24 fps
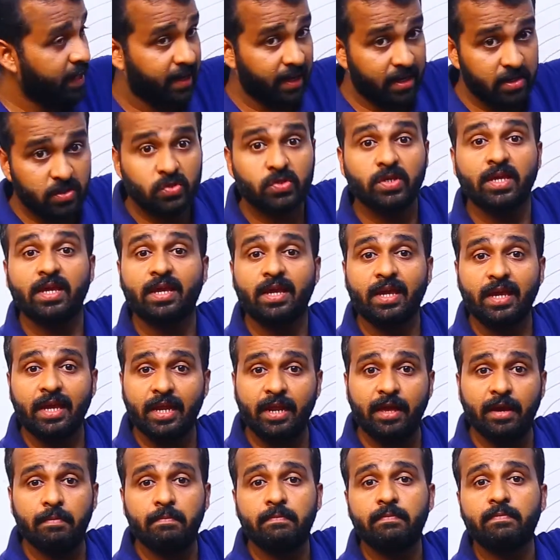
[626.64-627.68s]
can see
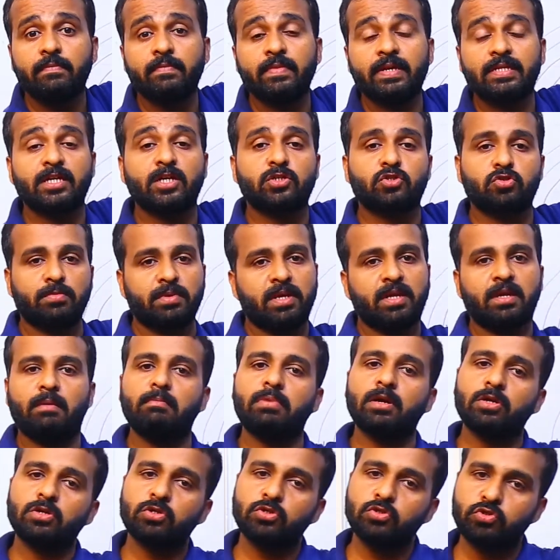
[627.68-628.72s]
helium with atomic
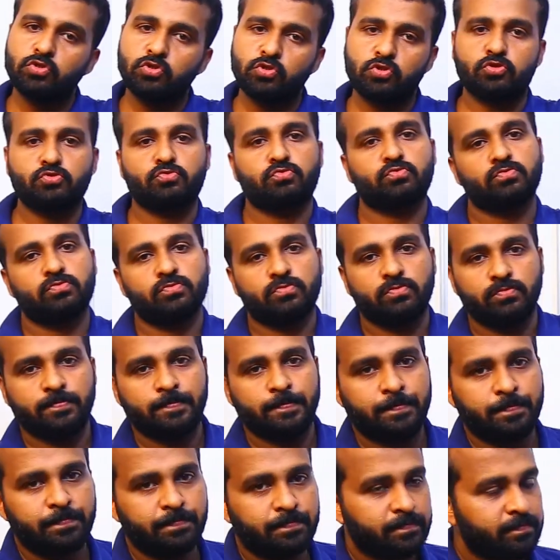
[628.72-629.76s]
number 2.
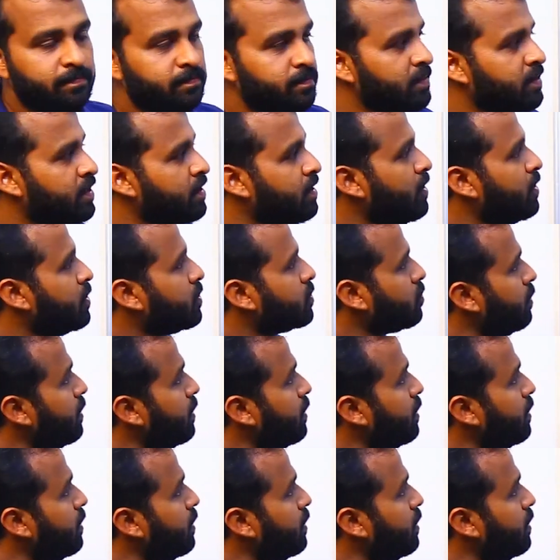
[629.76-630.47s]
So,